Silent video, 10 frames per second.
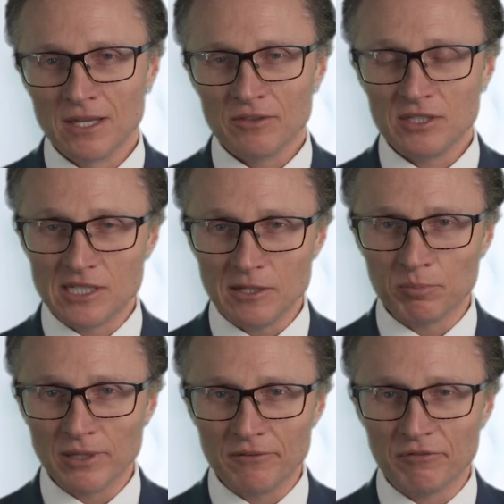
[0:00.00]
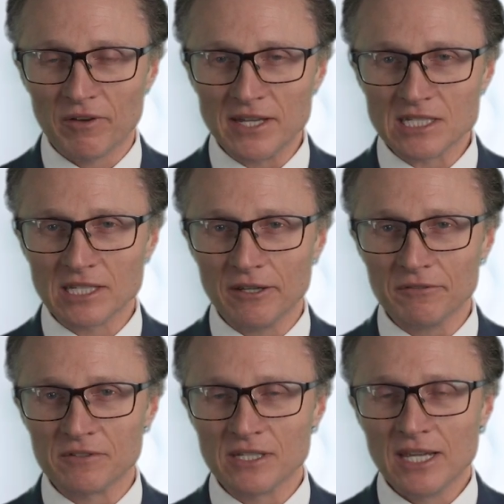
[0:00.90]
The deep plane
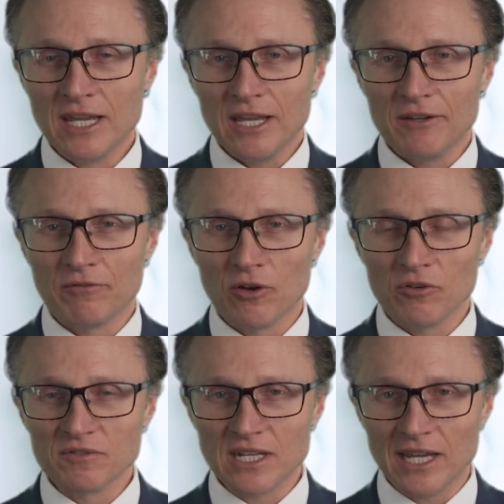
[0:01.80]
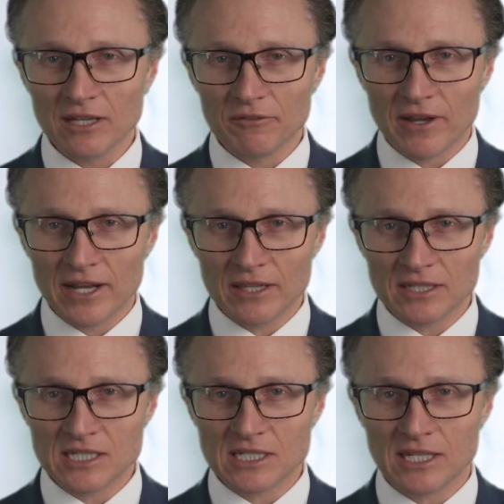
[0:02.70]
facelift involves elevating the
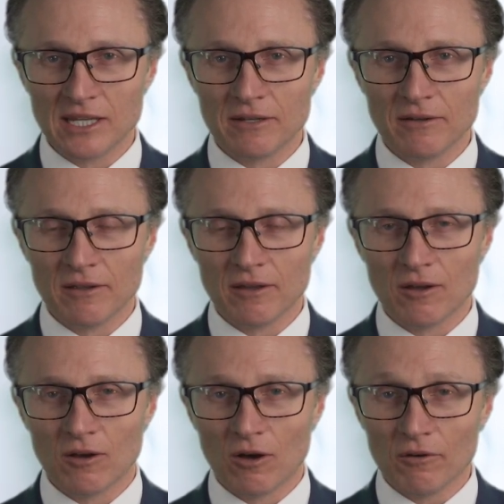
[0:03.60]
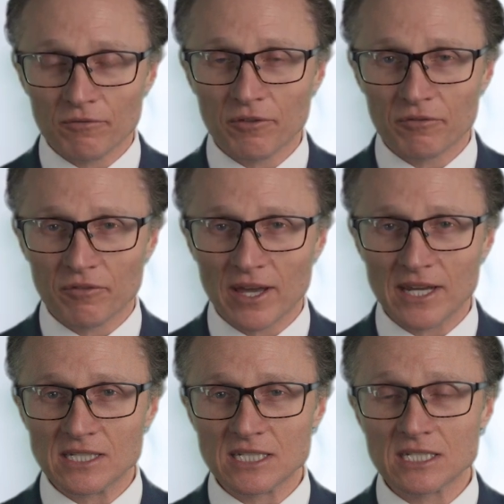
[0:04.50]
skin off the
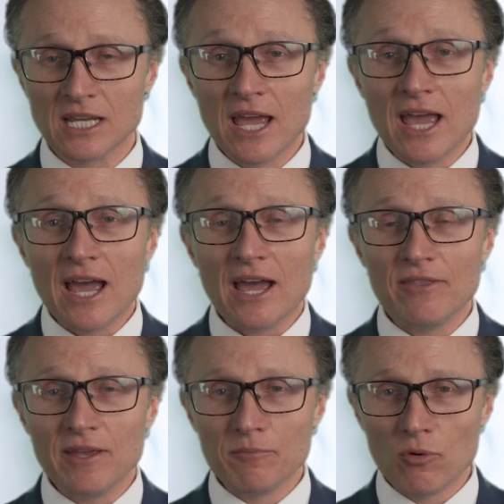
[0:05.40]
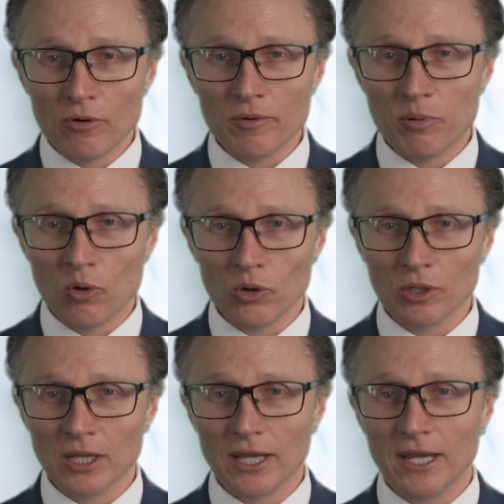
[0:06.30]
face and then, more
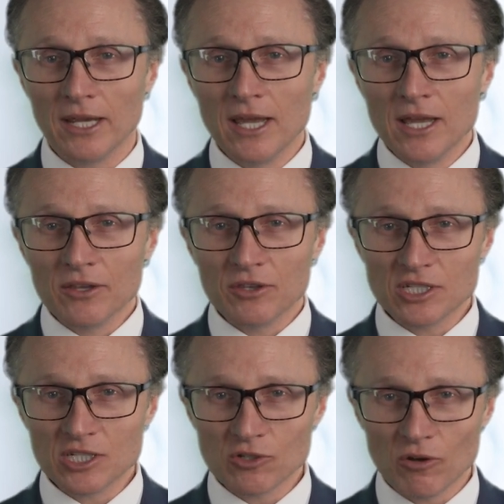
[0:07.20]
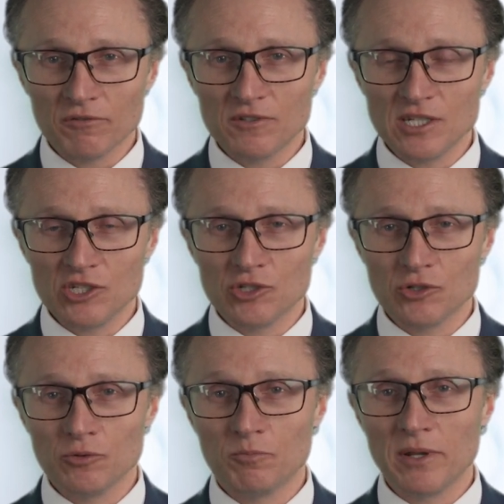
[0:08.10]
importantly, the soft
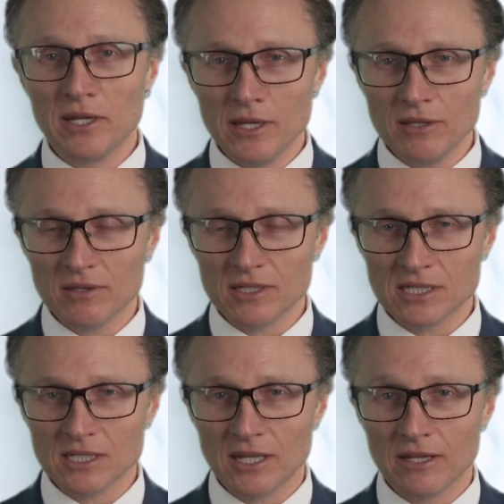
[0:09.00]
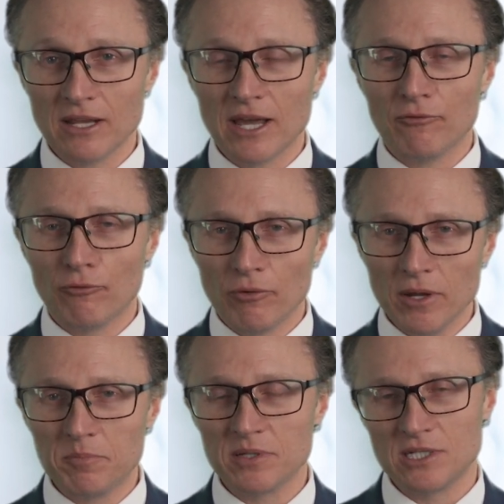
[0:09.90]
tissue beneath the skin and
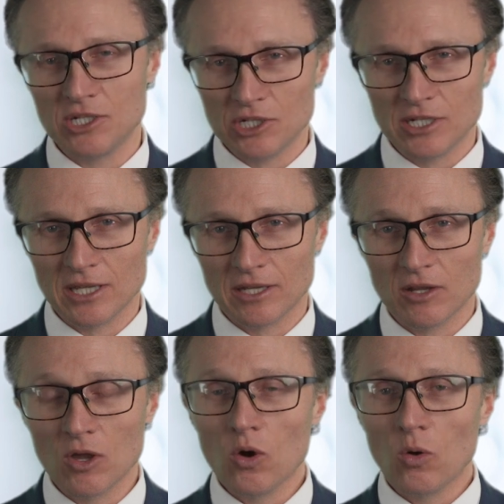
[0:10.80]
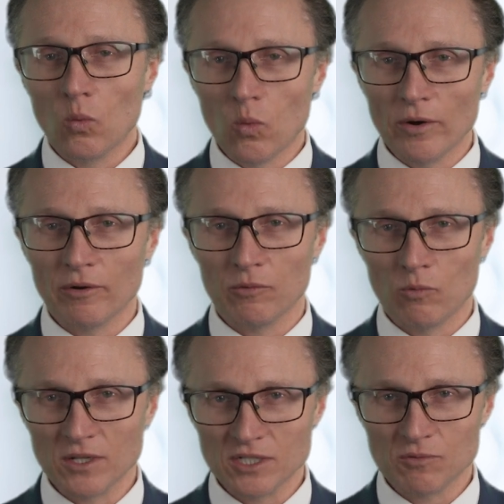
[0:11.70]
repositioning it where it
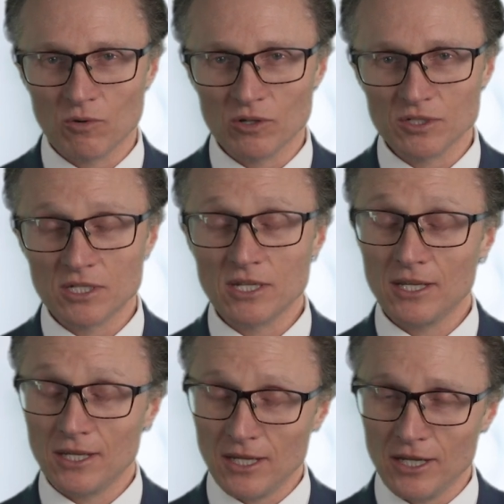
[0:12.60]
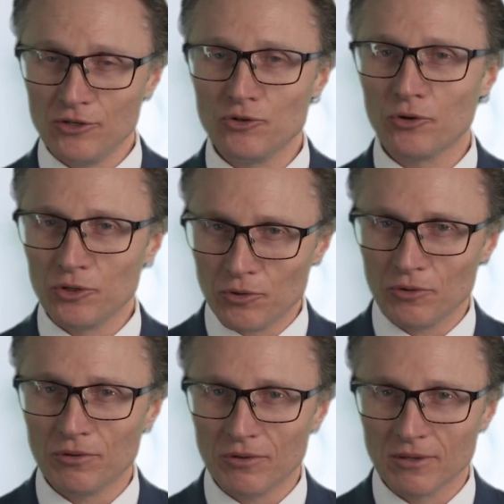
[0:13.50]
once was in your
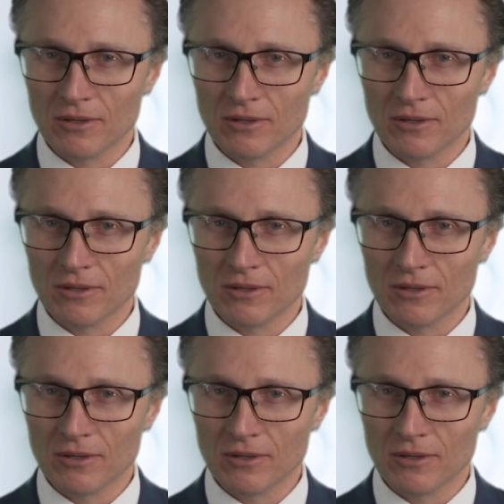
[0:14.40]
youth.